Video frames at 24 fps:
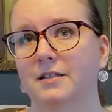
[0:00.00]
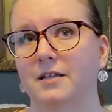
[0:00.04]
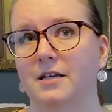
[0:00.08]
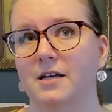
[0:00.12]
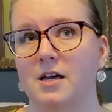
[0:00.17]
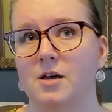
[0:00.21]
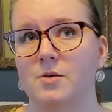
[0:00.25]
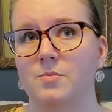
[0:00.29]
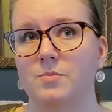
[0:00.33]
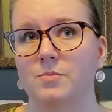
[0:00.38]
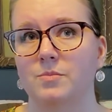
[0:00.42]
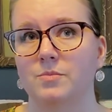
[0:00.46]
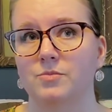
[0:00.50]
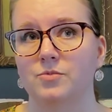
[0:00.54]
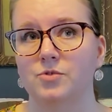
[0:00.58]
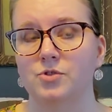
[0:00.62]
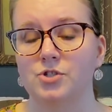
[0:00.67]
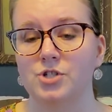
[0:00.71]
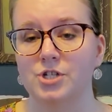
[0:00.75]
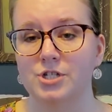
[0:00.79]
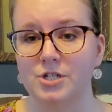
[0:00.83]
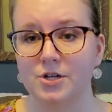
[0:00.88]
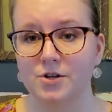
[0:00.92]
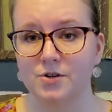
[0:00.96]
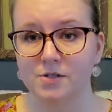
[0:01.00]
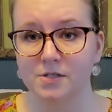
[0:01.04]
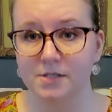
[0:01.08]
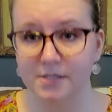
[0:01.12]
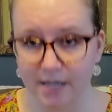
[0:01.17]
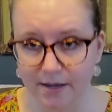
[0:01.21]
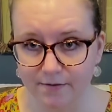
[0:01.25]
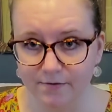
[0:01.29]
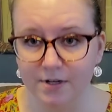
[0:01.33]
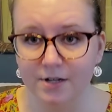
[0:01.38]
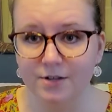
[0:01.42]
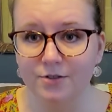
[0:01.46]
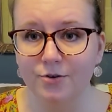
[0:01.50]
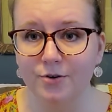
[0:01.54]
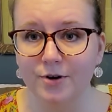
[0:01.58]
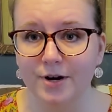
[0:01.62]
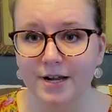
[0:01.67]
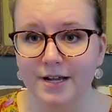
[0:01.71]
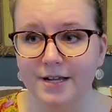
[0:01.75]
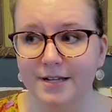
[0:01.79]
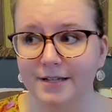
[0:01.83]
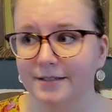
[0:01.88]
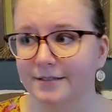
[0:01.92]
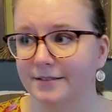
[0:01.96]
Um, she turned
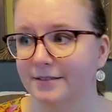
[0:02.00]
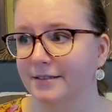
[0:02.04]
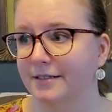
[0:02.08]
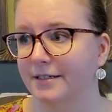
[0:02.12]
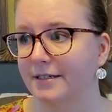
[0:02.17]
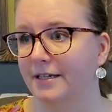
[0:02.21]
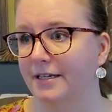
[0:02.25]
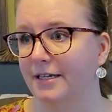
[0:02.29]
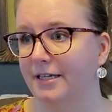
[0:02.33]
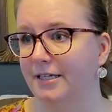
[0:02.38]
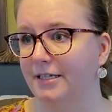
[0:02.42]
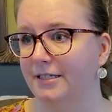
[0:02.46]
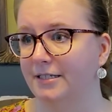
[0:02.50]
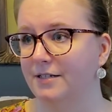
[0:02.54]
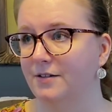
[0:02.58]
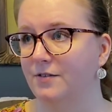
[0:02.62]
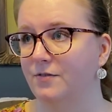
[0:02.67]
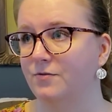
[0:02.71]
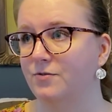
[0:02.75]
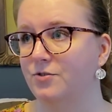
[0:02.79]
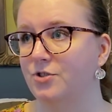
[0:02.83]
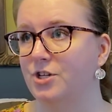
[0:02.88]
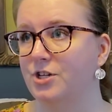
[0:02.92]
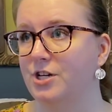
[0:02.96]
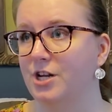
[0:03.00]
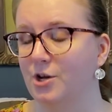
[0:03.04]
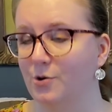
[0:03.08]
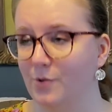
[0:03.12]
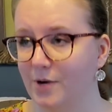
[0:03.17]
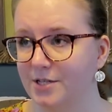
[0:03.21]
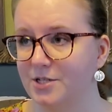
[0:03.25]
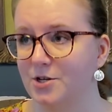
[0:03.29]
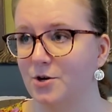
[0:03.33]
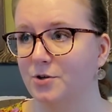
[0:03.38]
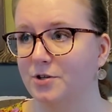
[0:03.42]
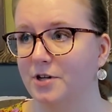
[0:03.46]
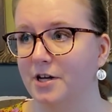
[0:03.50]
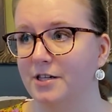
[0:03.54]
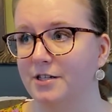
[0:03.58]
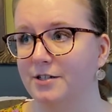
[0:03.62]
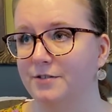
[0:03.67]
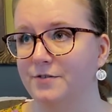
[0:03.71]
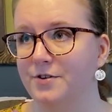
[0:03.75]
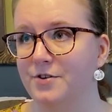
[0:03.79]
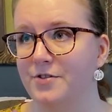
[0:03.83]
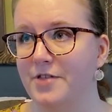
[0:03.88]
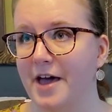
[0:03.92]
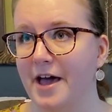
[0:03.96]
73. And if she knew I told all
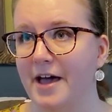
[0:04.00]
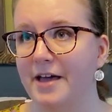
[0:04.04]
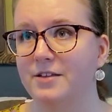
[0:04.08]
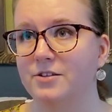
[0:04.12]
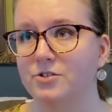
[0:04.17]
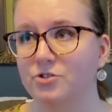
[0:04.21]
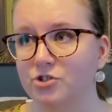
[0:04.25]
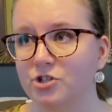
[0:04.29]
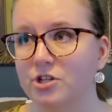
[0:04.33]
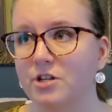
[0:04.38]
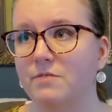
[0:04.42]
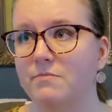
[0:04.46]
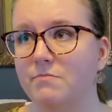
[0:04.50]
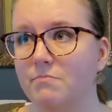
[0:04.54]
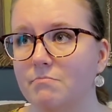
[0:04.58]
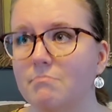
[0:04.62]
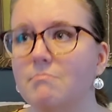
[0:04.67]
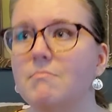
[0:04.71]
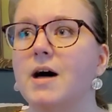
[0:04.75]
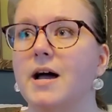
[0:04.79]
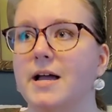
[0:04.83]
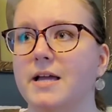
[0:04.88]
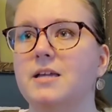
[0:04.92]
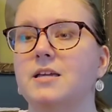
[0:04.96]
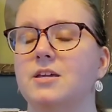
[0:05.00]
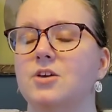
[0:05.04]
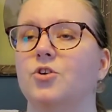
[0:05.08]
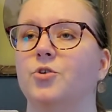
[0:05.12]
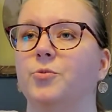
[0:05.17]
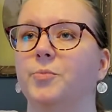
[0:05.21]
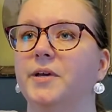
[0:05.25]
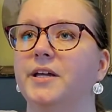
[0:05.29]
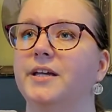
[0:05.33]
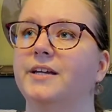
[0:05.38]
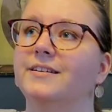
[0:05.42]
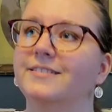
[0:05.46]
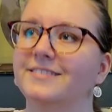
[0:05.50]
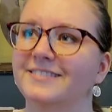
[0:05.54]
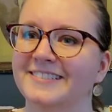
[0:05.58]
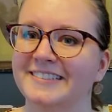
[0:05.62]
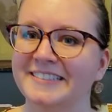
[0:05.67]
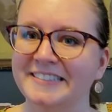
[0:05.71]
of you that, she might kill me.